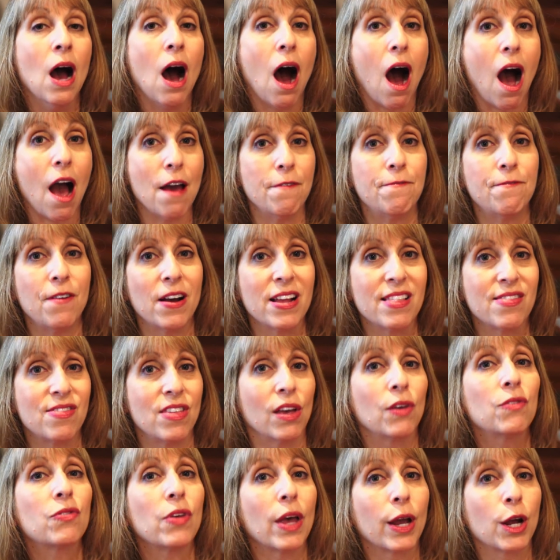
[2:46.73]
I find
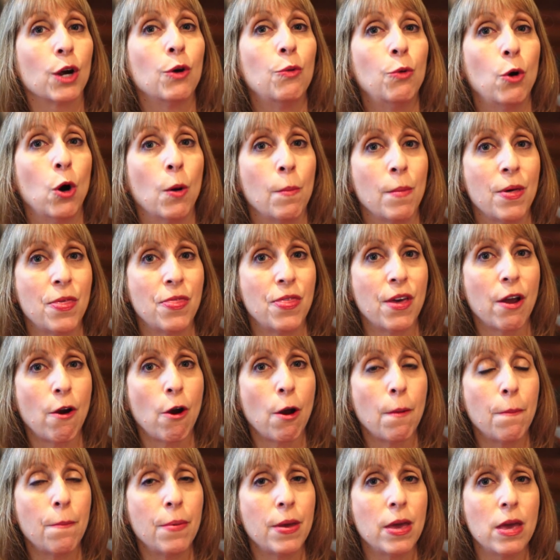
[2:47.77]
things like
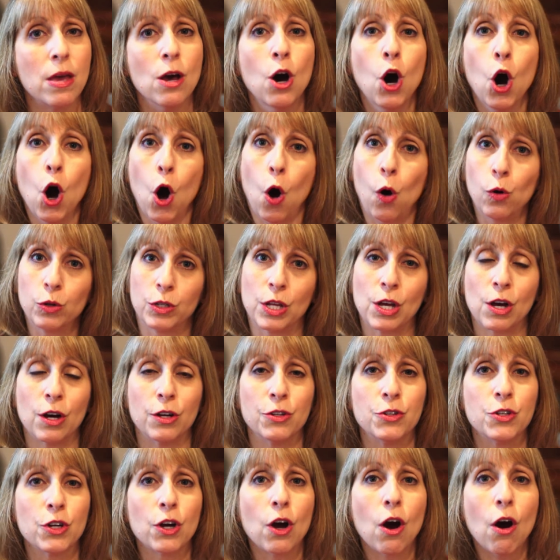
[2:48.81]
aromatherapy, holding
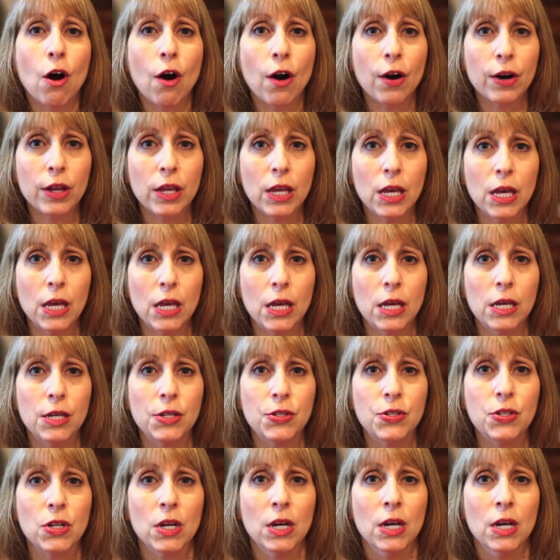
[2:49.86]
onto car keys,